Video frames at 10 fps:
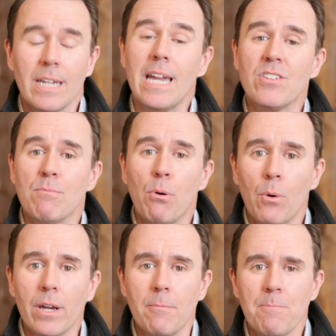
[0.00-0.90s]
Case in
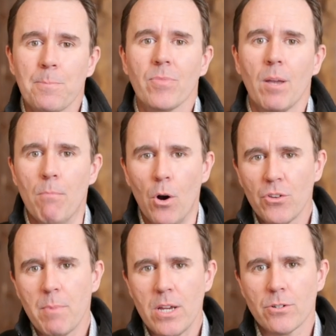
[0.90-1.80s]
point,
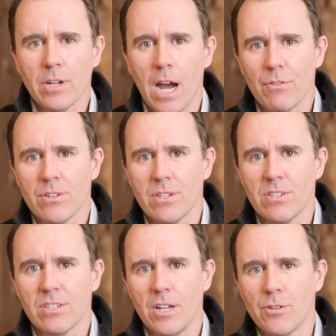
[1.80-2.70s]
most major
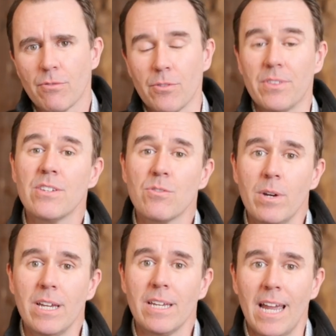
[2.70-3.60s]
conferences scheduled for this
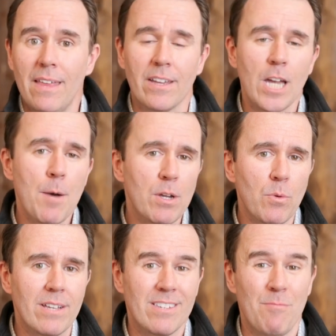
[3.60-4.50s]
week and the coming
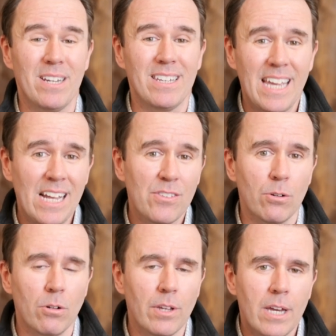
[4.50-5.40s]
weeks have been
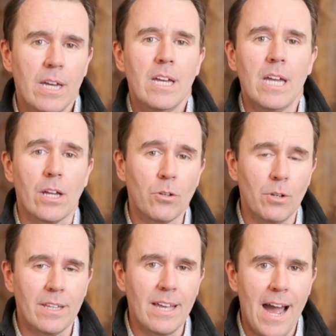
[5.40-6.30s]
canceled,
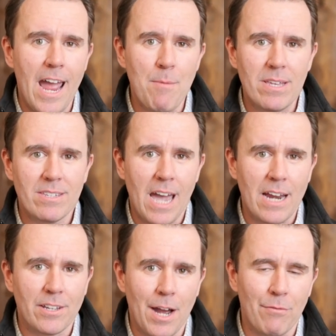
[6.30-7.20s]
including the IMS
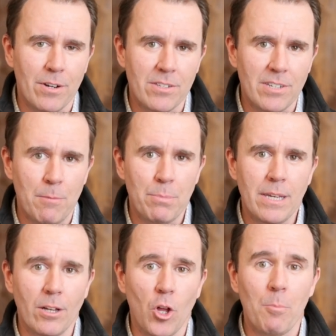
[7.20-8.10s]
CAT conference and
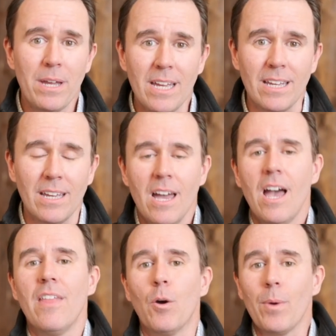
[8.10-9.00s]
PLRB
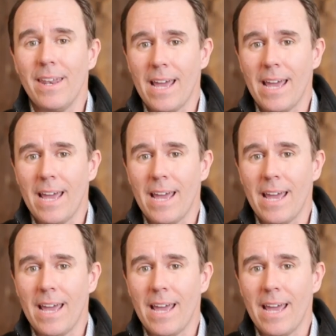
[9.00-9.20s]
that we